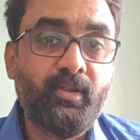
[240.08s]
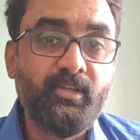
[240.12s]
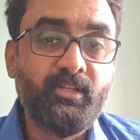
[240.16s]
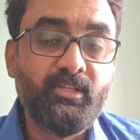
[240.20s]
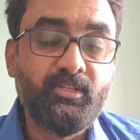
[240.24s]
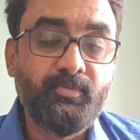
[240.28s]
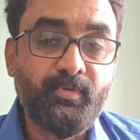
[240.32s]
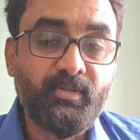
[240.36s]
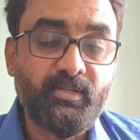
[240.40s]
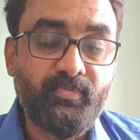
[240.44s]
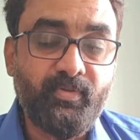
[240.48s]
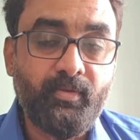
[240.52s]
any
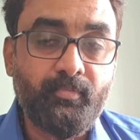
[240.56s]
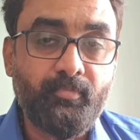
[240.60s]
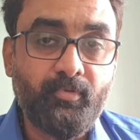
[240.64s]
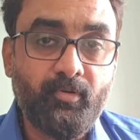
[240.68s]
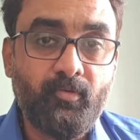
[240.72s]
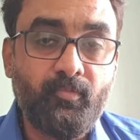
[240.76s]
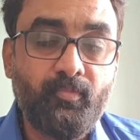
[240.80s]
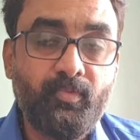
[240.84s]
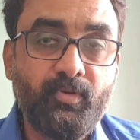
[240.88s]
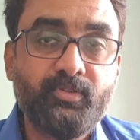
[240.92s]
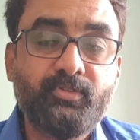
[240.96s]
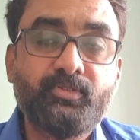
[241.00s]
specific
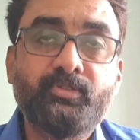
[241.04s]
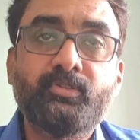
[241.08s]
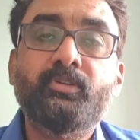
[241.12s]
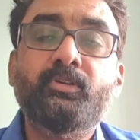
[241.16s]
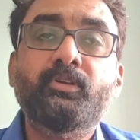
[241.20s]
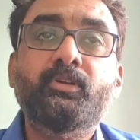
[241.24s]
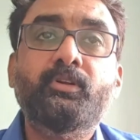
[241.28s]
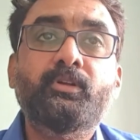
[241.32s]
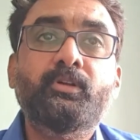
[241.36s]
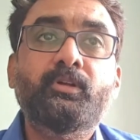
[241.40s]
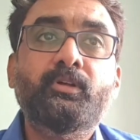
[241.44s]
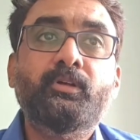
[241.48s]
purpose.
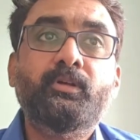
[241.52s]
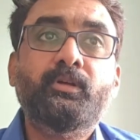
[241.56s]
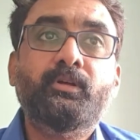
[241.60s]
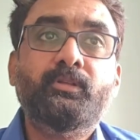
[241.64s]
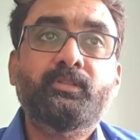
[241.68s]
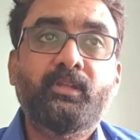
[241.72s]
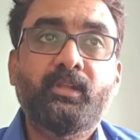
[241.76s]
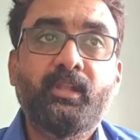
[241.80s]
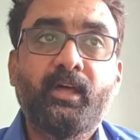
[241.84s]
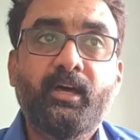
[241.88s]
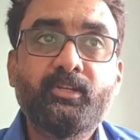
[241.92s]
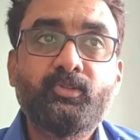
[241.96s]

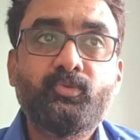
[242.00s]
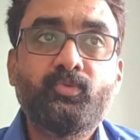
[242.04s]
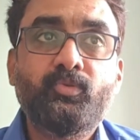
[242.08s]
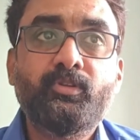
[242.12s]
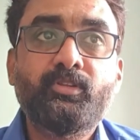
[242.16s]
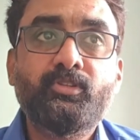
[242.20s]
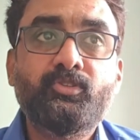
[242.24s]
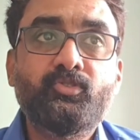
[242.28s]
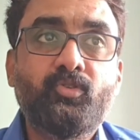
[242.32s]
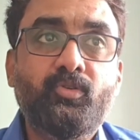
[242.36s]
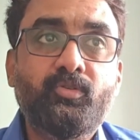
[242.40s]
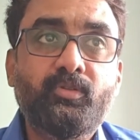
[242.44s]
The last one
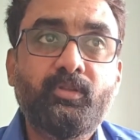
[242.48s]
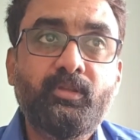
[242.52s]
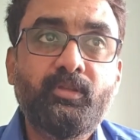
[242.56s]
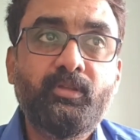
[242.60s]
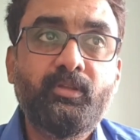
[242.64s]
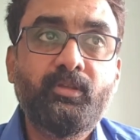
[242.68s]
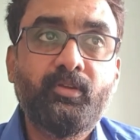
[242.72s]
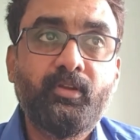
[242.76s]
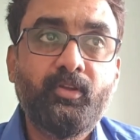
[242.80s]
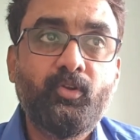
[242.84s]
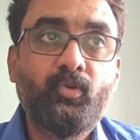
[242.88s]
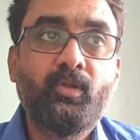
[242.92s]
is on
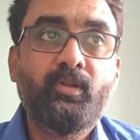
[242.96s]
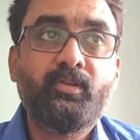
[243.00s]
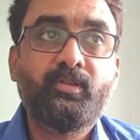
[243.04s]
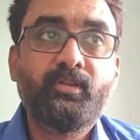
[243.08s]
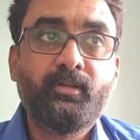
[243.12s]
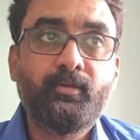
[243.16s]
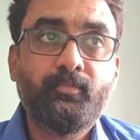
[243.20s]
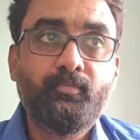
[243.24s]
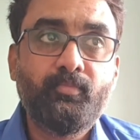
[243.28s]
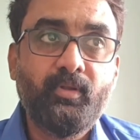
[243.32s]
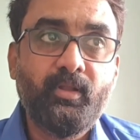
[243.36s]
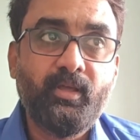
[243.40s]
the regulatory
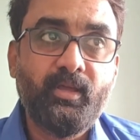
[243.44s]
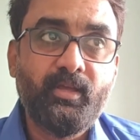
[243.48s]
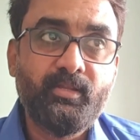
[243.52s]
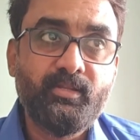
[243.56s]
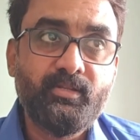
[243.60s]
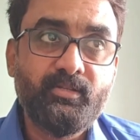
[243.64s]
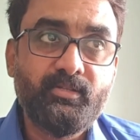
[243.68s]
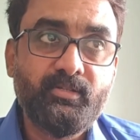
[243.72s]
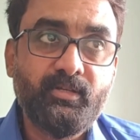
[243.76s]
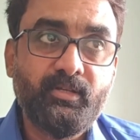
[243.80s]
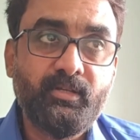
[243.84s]
compliance.